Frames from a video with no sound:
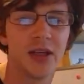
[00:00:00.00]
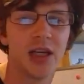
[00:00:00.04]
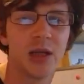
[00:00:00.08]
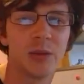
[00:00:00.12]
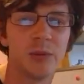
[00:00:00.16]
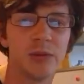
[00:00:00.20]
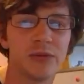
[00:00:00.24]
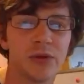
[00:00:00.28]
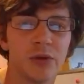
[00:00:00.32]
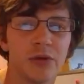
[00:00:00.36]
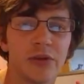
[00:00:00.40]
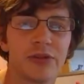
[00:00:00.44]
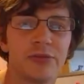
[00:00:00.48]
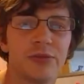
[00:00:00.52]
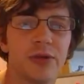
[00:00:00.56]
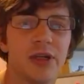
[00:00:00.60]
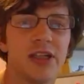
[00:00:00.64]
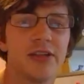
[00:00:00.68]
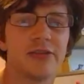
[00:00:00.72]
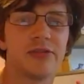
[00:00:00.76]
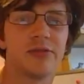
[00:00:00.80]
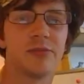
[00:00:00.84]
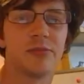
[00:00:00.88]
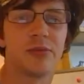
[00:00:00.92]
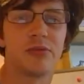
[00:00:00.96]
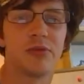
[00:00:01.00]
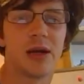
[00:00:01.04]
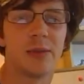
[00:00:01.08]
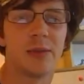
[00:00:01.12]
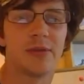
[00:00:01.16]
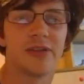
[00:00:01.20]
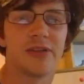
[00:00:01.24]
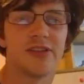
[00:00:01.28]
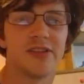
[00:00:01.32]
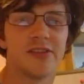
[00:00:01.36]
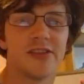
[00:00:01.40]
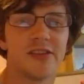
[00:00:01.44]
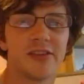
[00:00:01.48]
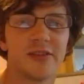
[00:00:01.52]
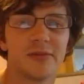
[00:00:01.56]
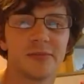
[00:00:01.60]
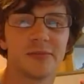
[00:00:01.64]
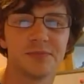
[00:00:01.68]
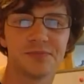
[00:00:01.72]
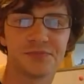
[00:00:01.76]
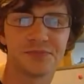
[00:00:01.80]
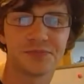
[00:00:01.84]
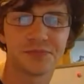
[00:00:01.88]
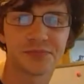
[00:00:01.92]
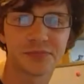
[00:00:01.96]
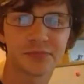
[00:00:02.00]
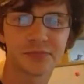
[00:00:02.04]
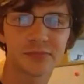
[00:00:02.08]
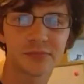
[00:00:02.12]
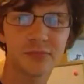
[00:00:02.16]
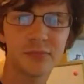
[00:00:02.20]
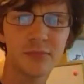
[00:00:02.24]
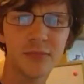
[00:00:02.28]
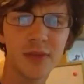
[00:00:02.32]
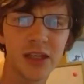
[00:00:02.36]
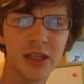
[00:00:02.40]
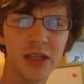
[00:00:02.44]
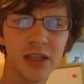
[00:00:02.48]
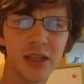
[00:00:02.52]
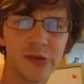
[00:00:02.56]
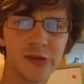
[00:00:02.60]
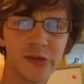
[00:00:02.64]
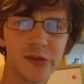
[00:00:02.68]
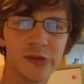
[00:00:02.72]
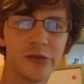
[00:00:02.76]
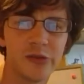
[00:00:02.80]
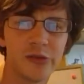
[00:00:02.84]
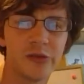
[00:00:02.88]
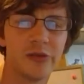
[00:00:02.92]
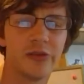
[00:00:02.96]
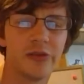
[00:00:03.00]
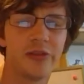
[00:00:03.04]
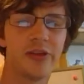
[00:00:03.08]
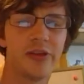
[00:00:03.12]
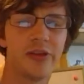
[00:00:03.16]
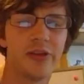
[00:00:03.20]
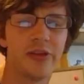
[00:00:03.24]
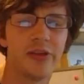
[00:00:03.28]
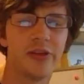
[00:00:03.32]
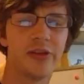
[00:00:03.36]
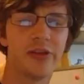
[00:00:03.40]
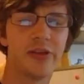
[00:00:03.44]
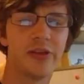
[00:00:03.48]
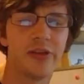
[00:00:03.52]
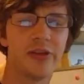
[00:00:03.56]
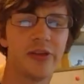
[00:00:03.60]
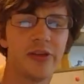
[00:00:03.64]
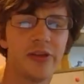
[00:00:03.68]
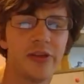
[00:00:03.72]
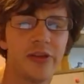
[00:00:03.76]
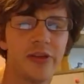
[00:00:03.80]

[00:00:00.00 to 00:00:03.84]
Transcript: We've got 3 different parameters. These are all parts of